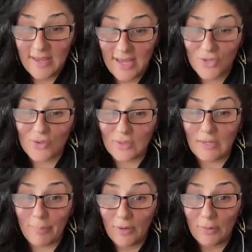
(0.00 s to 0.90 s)
actually,
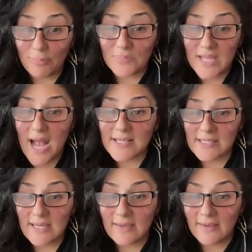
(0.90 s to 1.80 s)
about a
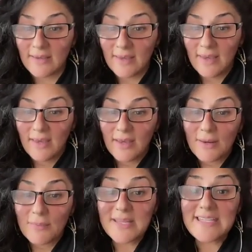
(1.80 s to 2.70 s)
taxi.
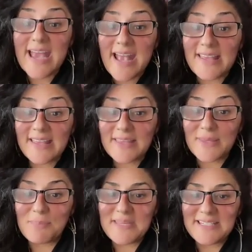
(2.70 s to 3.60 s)
Yet,
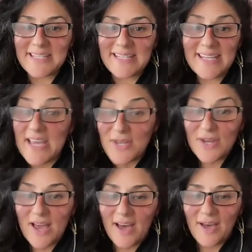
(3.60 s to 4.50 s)
the P. Diddy,
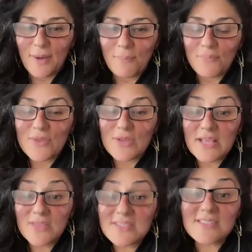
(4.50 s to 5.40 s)

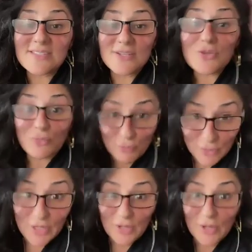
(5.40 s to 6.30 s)
this is
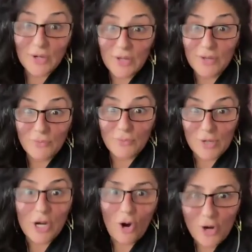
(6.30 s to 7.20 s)

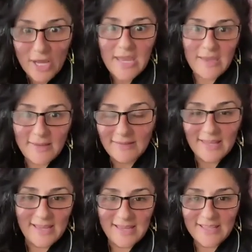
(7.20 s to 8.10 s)
regarding,
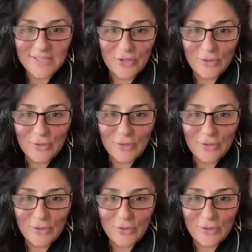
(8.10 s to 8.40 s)
like,